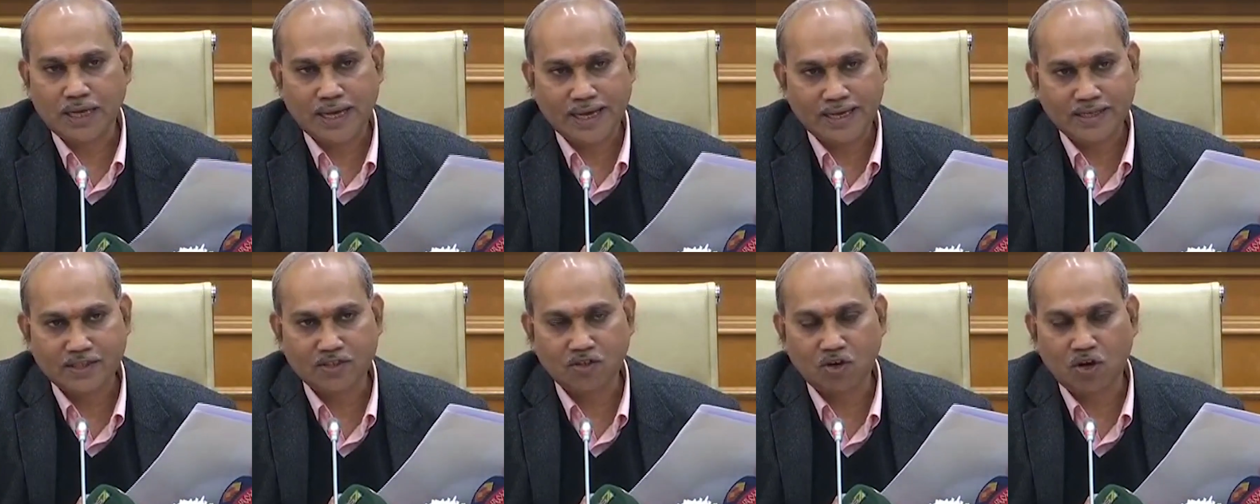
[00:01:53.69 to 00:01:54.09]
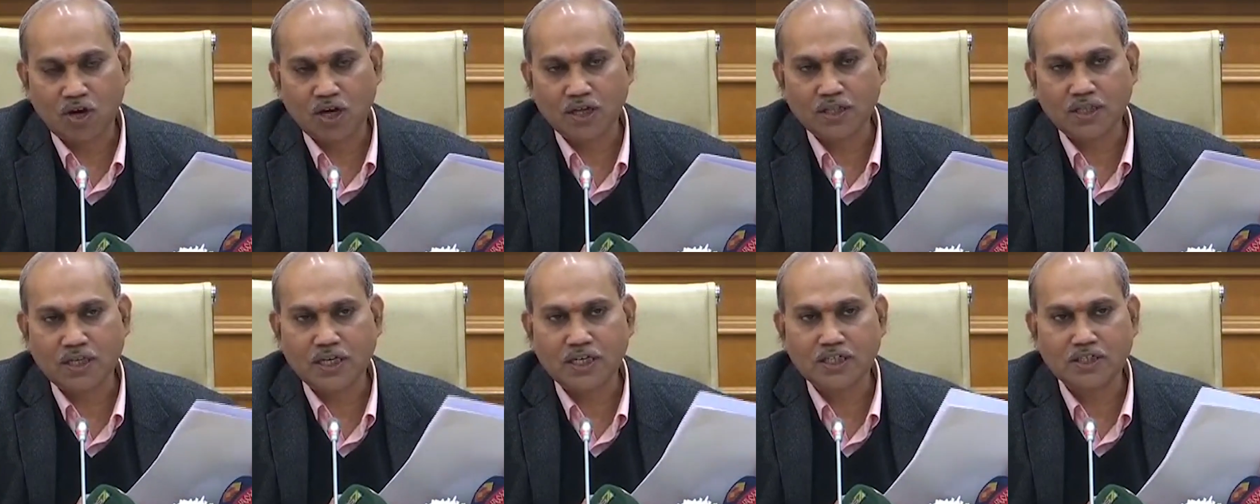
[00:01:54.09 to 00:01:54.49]
has
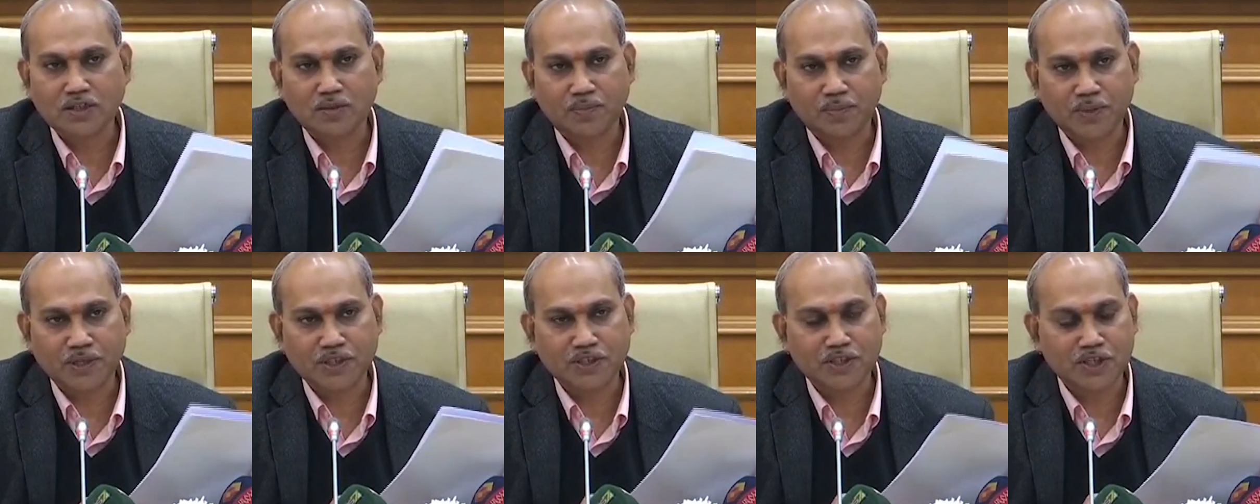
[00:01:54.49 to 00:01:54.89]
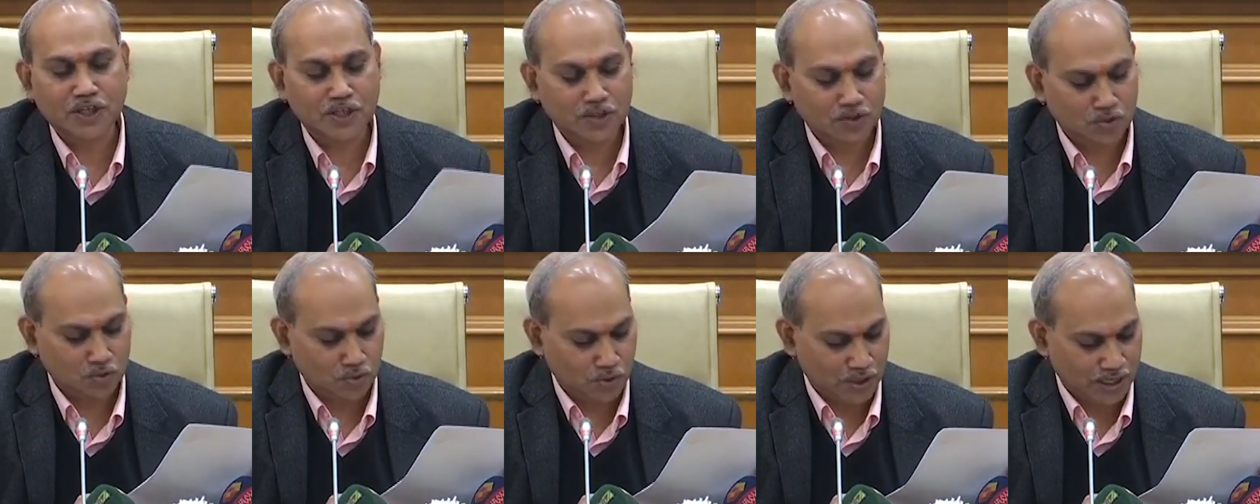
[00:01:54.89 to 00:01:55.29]
authorized the
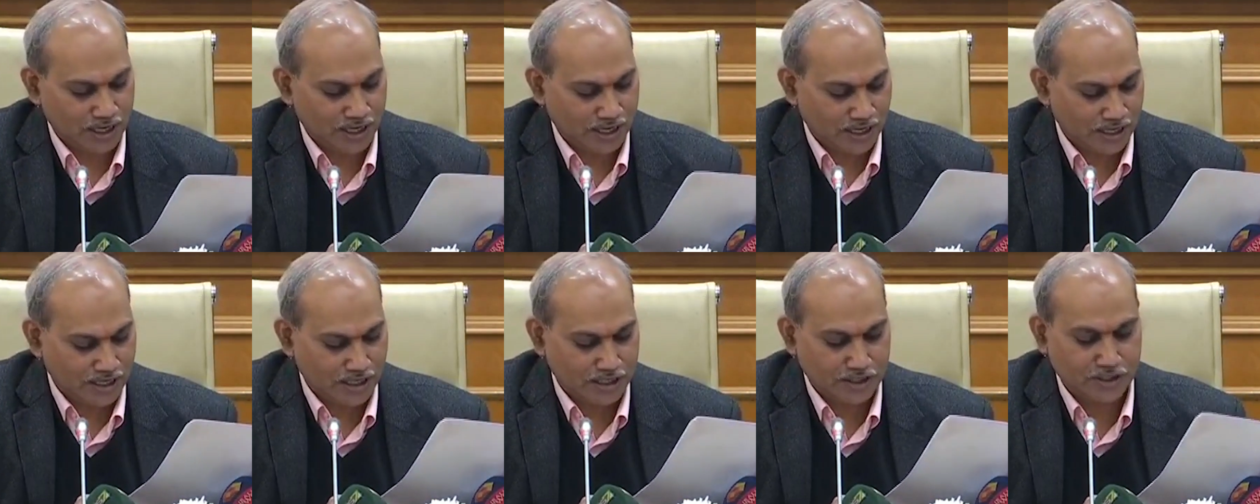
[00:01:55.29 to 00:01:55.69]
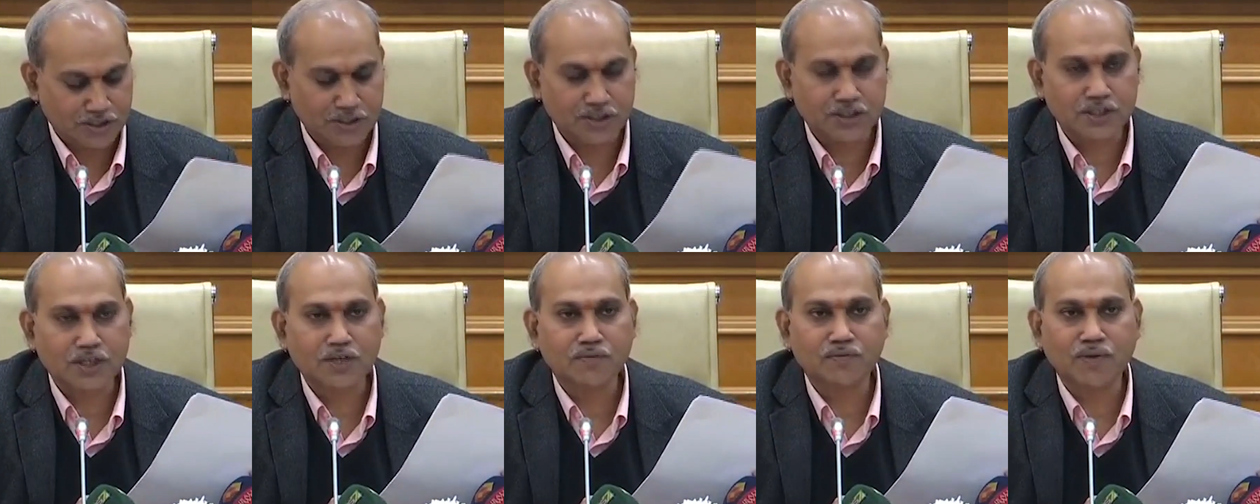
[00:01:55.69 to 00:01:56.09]
president to take a
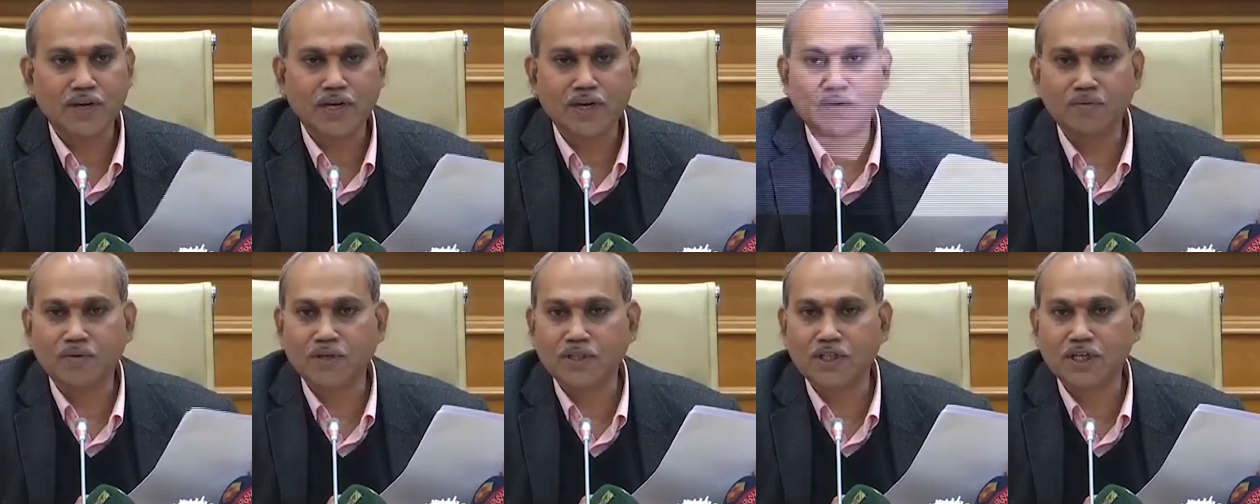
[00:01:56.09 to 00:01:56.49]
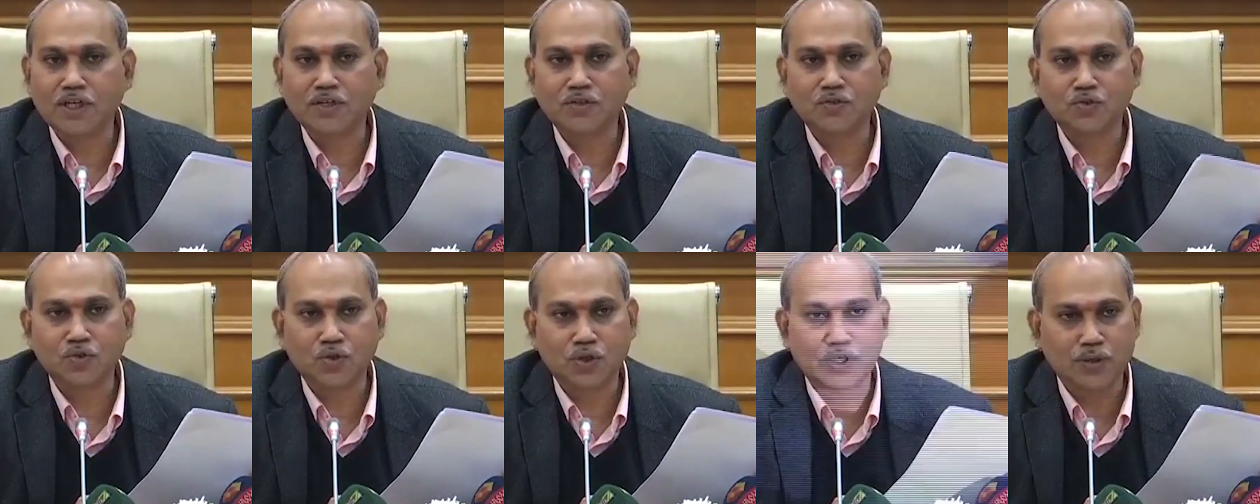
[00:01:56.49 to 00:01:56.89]
decision whenever
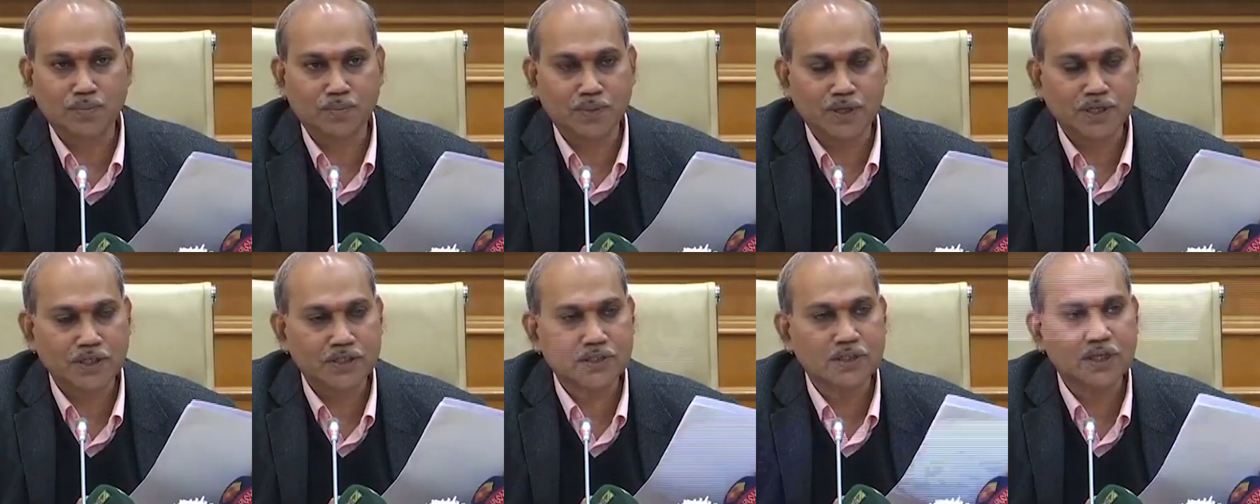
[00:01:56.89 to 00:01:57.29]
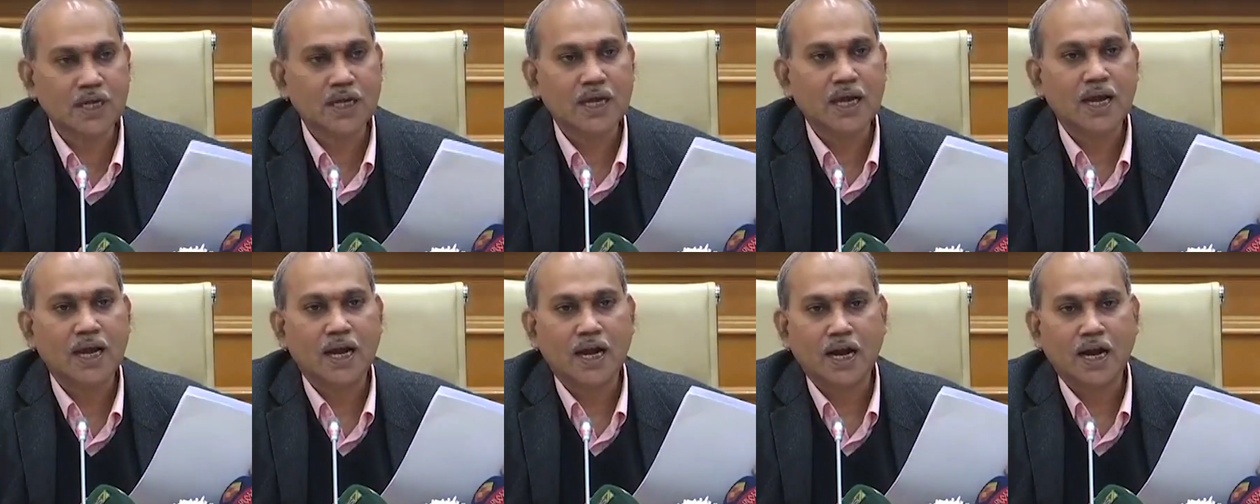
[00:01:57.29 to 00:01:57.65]
that jury meets.